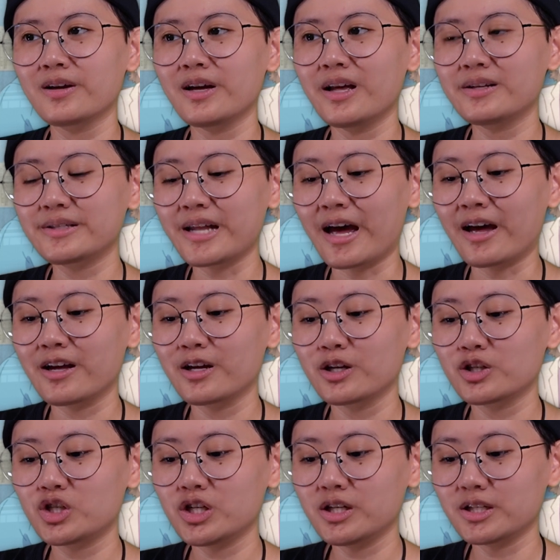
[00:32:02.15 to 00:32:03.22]
is that
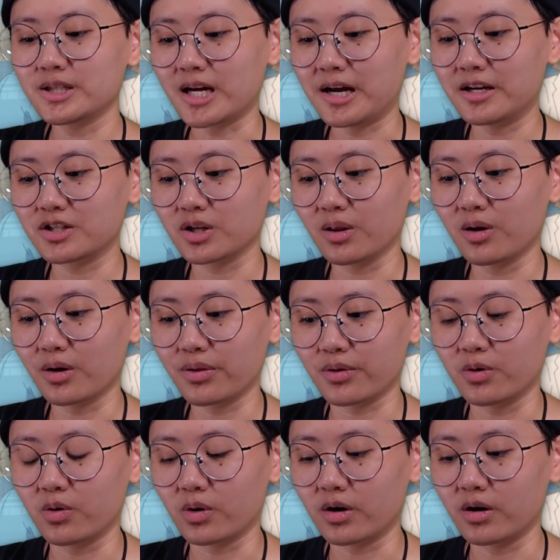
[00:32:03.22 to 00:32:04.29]
she decided to look
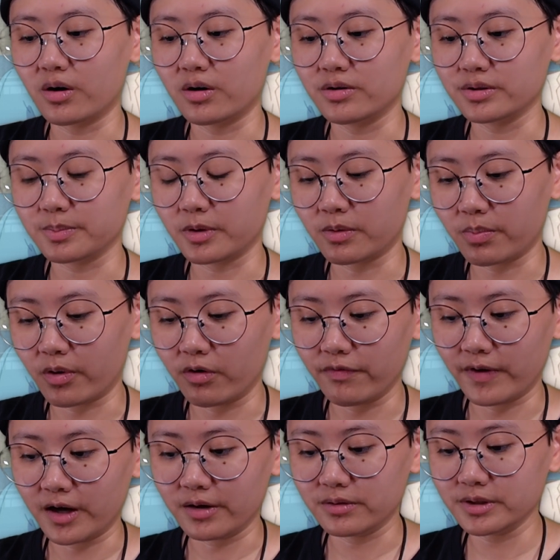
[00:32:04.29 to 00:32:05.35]
through her
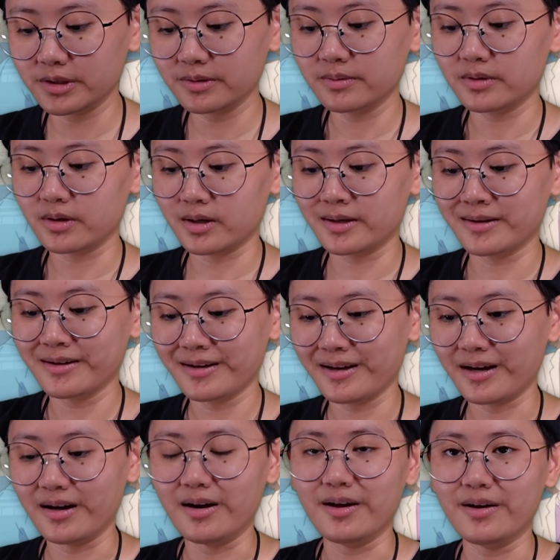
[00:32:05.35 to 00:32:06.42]
profiles
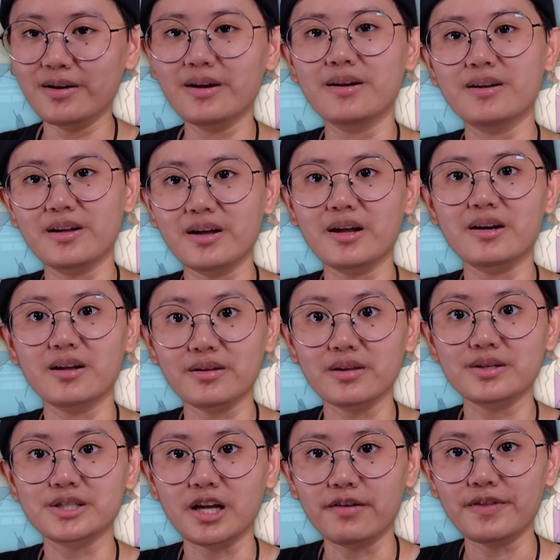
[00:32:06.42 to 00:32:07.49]
and like,
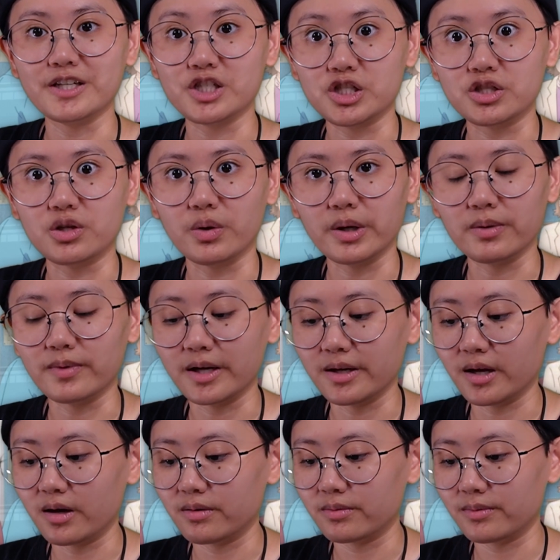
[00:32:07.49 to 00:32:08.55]
the stuff that she's doing right
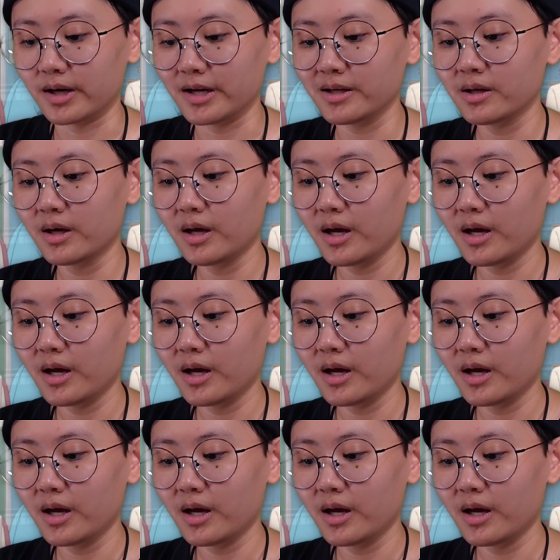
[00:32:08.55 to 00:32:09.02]
now, right?